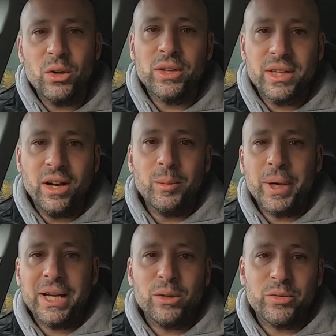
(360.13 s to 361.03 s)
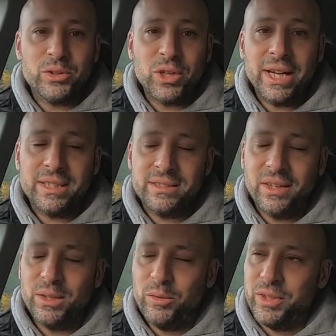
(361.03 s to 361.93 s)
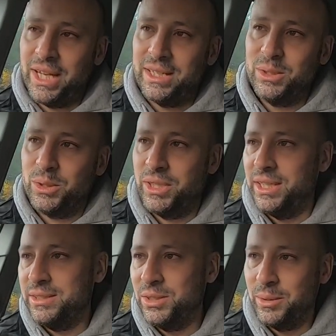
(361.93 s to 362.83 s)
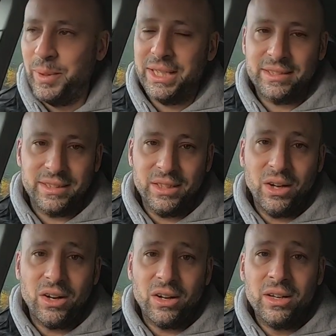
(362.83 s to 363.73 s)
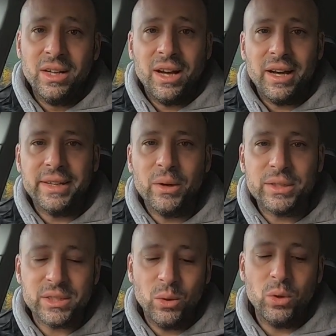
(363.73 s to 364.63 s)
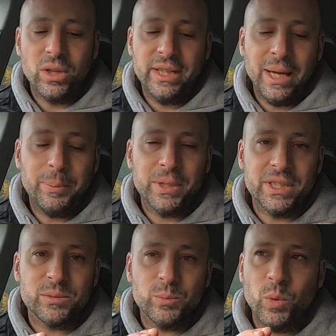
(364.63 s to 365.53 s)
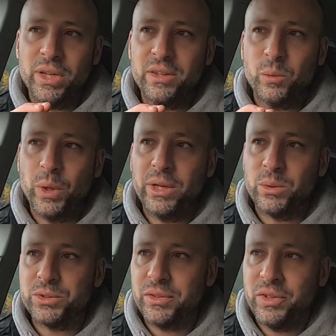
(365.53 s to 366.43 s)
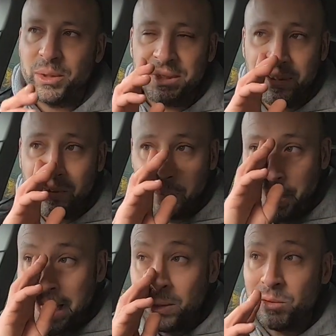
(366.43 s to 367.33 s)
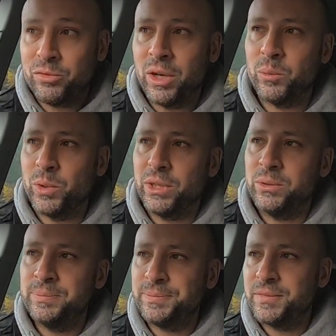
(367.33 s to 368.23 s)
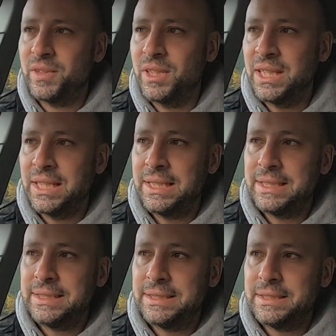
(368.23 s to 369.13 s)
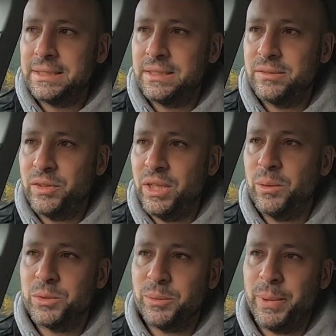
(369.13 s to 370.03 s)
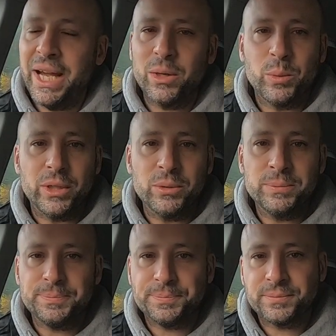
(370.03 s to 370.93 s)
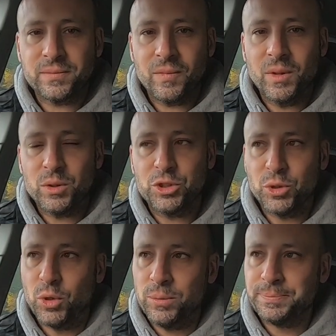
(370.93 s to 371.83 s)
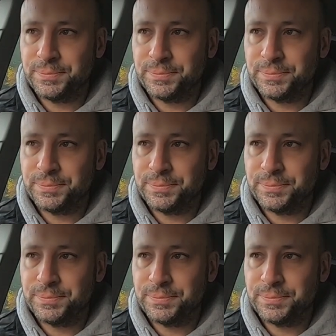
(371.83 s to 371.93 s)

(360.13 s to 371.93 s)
got the car back off the track and turned it off and had a look at it and took it back to the car, I noticed that all that had happened is one of the wheels, I think it was either a back or front wheel. I think it was a back wheel, I'm not sure.